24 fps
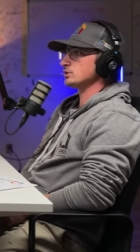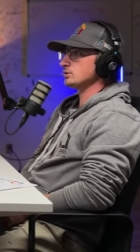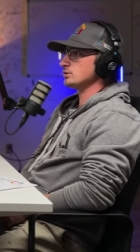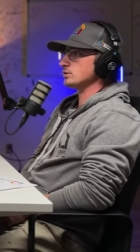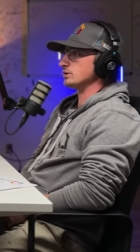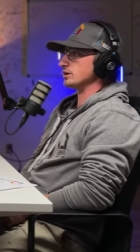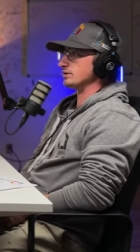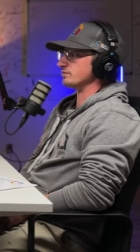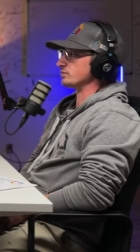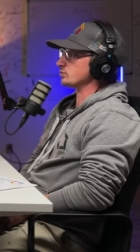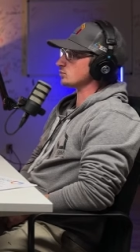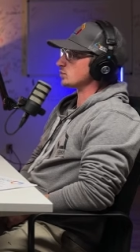
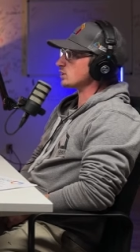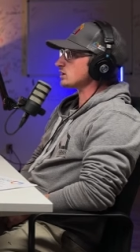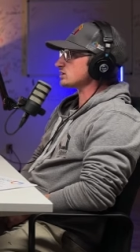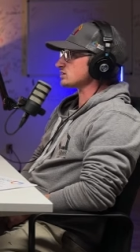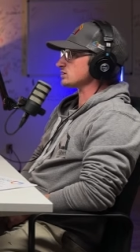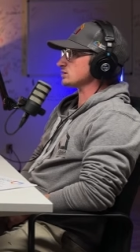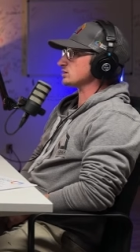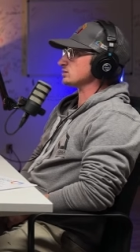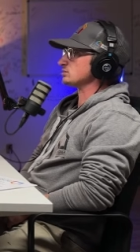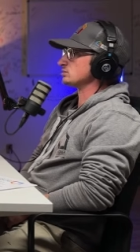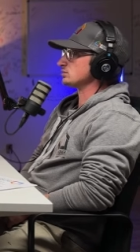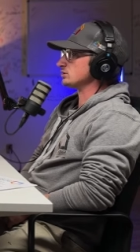And if it
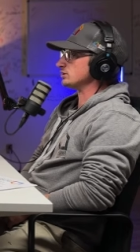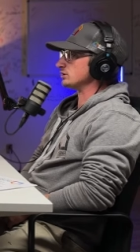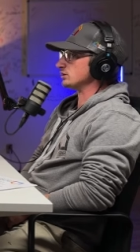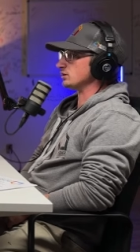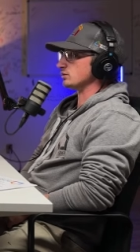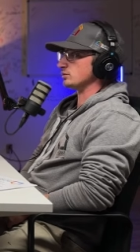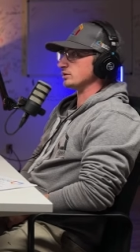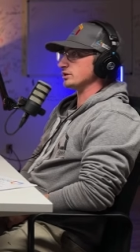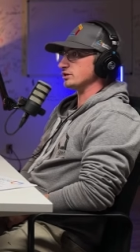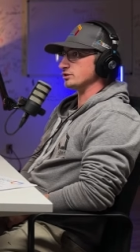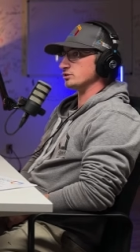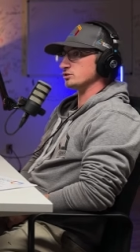wasn't, you know,
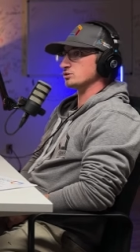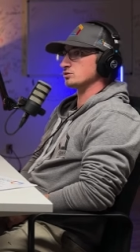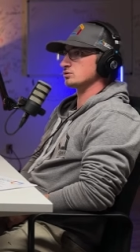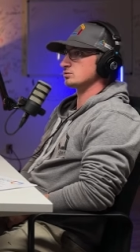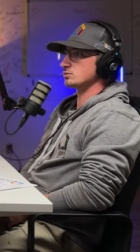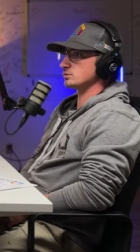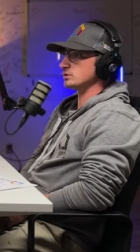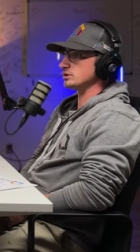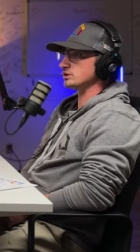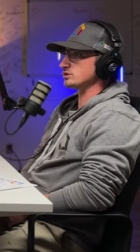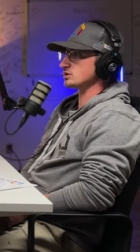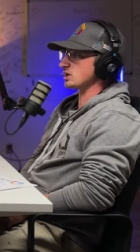here's
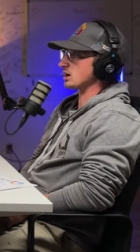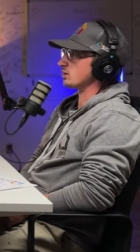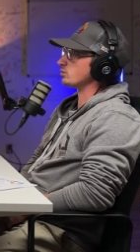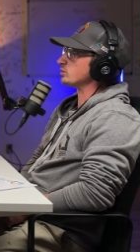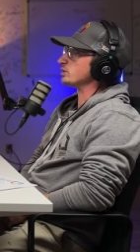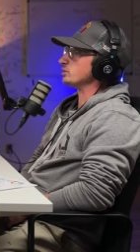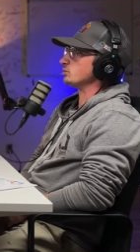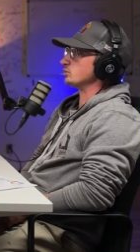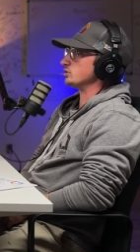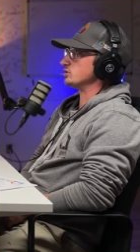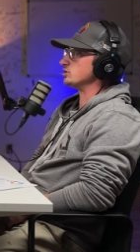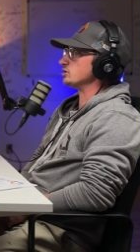here's how we
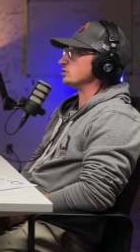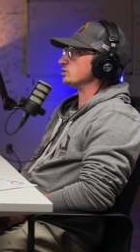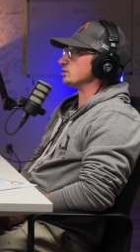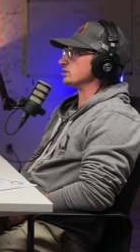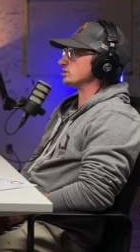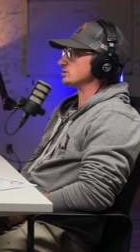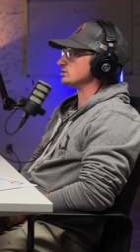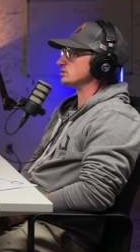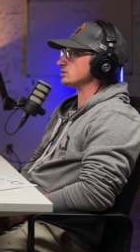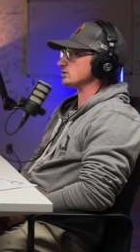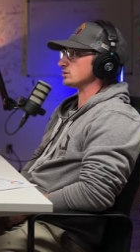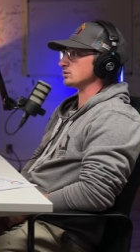would do it
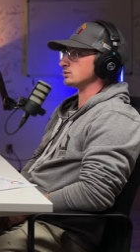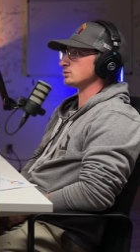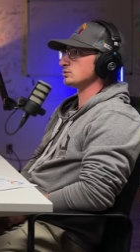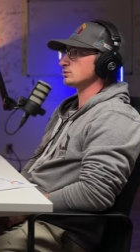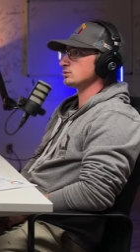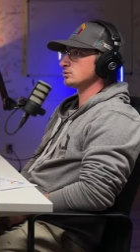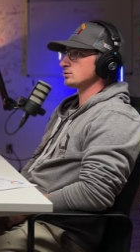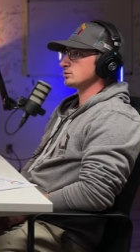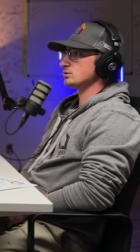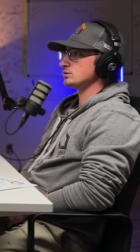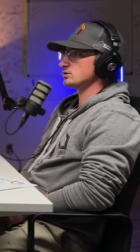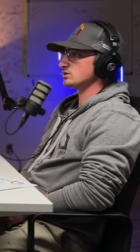to
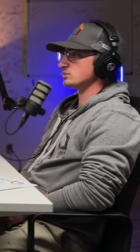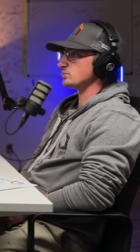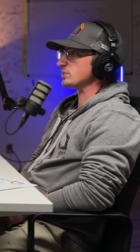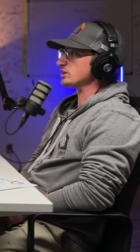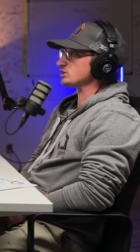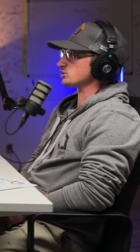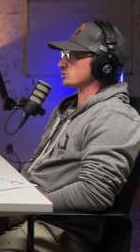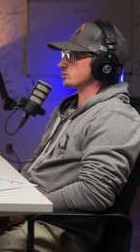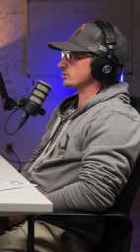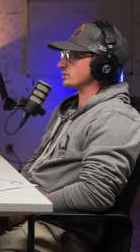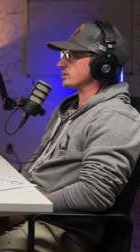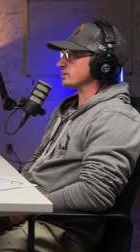to make
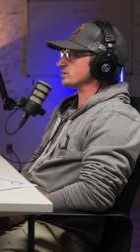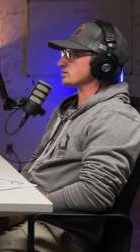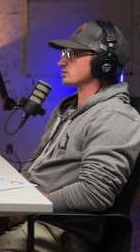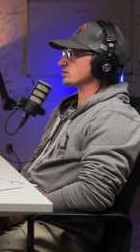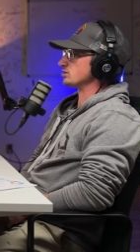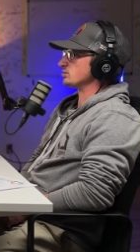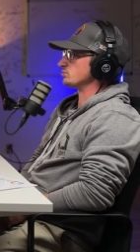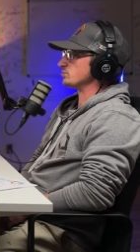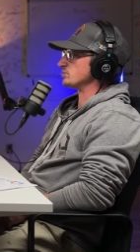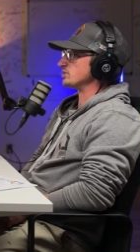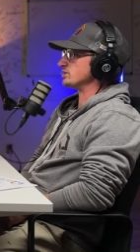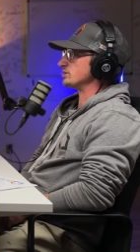sure that it's
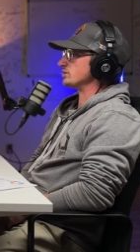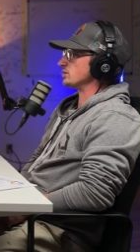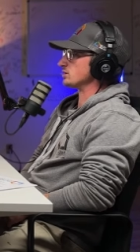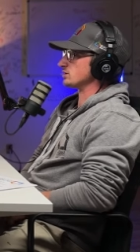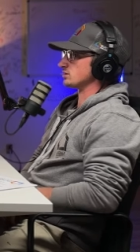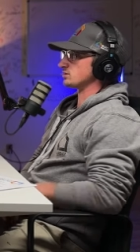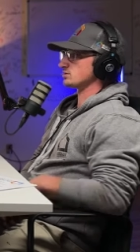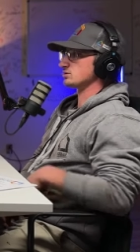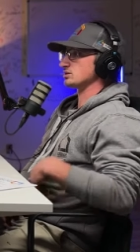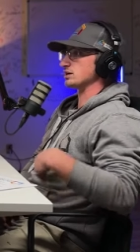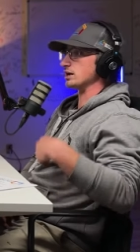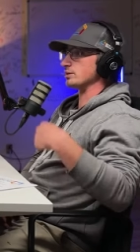going to be uh,
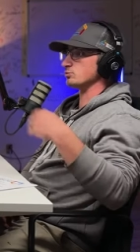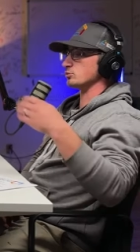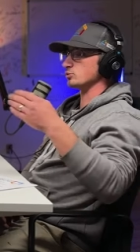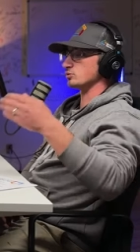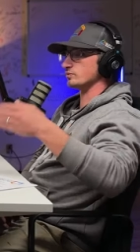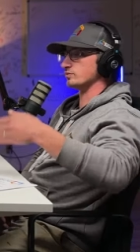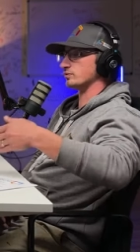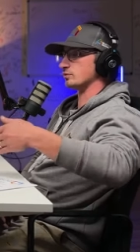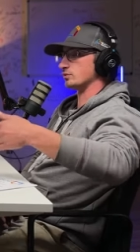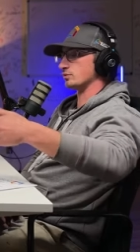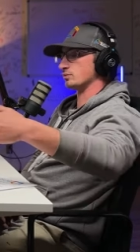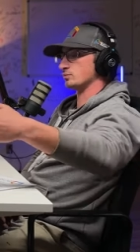stable
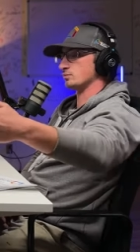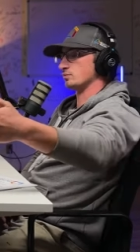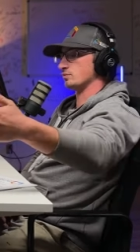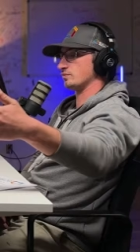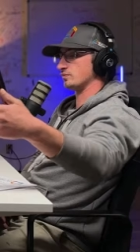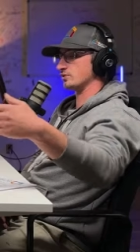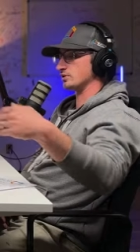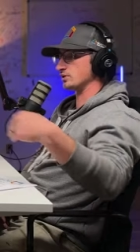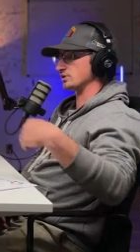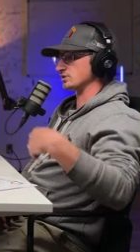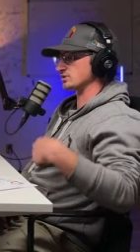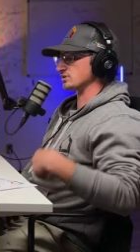for for
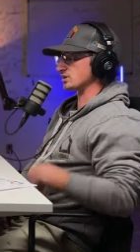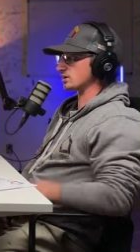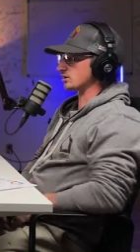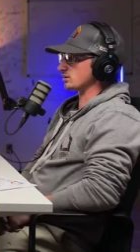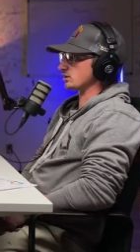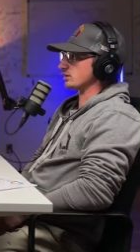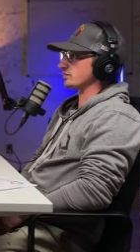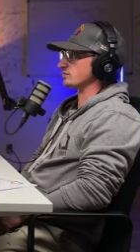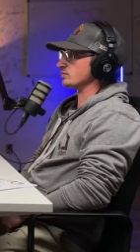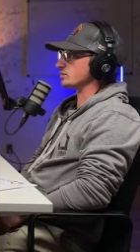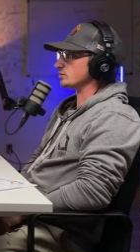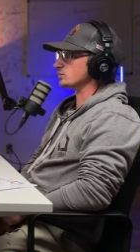the entire
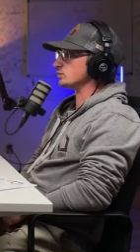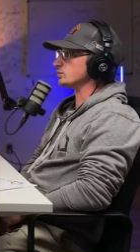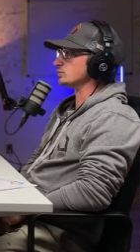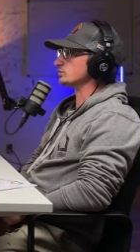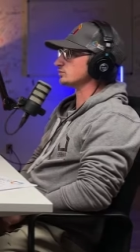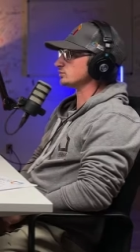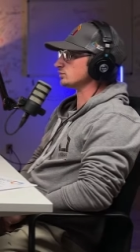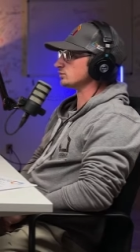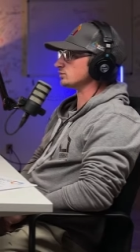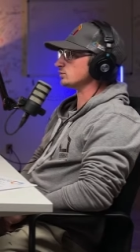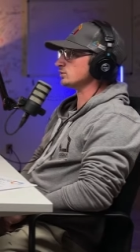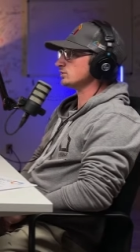life of the roof.
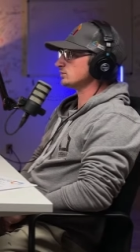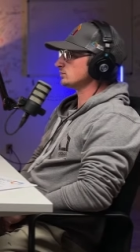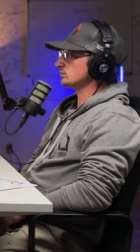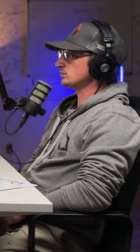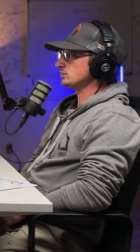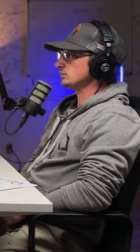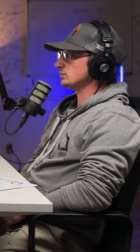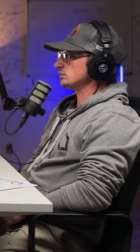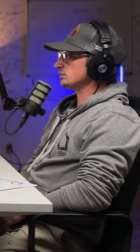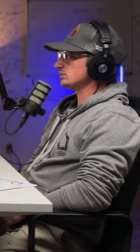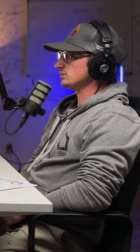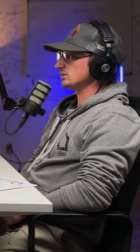So
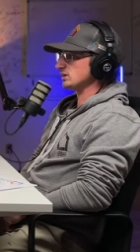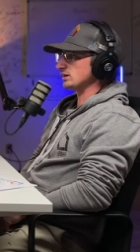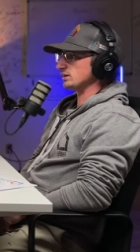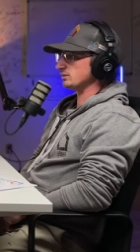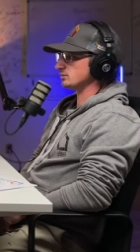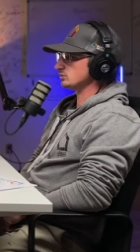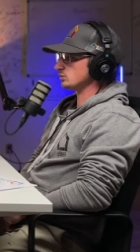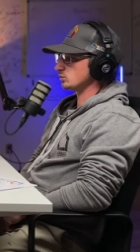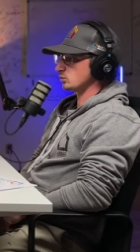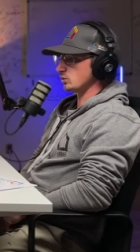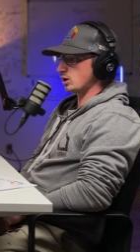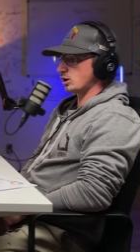awesome. Yeah,
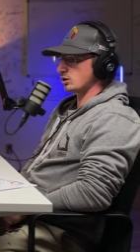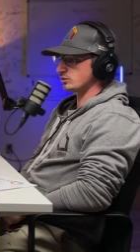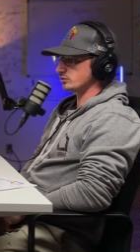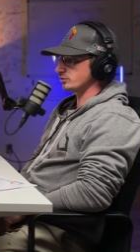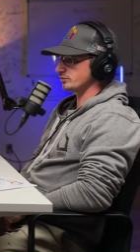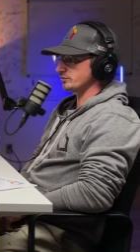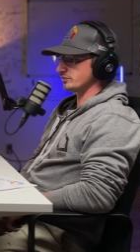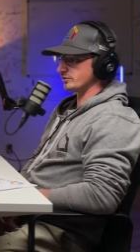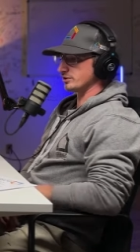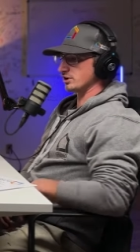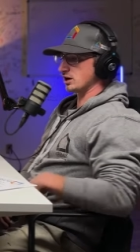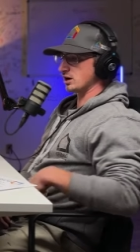our
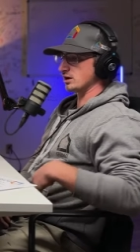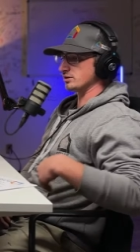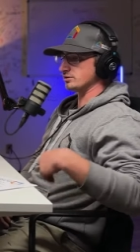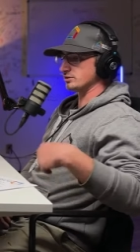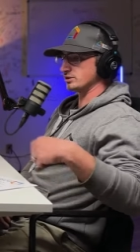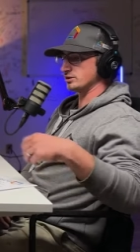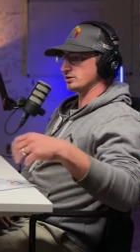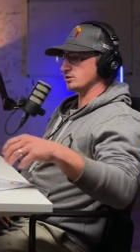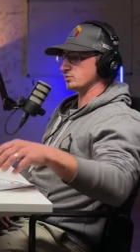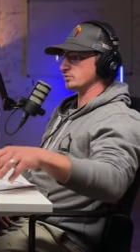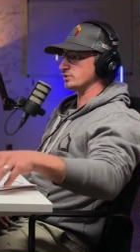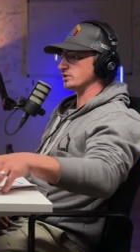roof or not, you
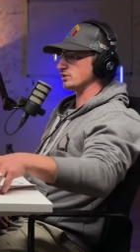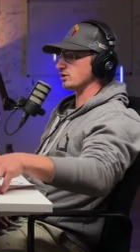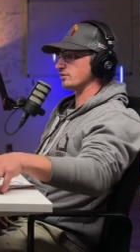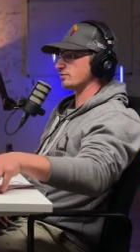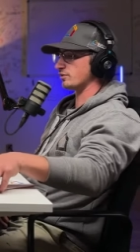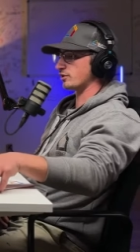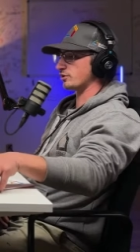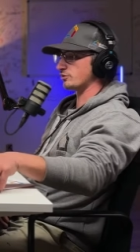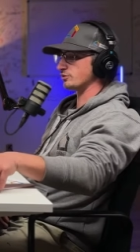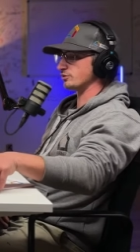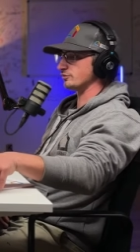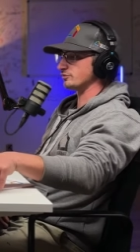know, we love
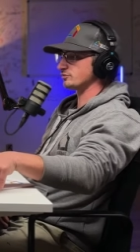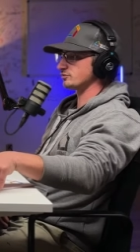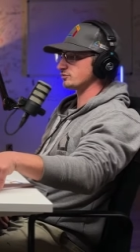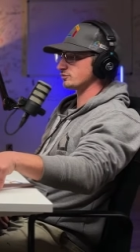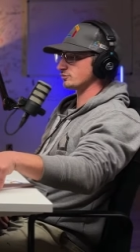our roofs.